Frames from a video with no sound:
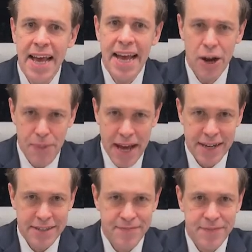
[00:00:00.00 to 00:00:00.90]

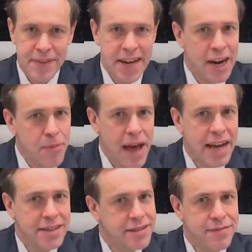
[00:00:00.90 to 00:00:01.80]
Airbags.
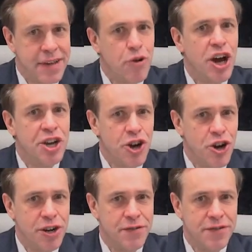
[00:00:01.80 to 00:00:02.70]
Airbags, they were
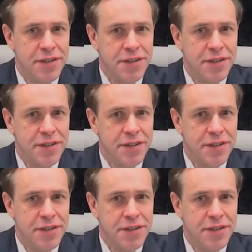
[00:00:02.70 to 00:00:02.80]
unheard of.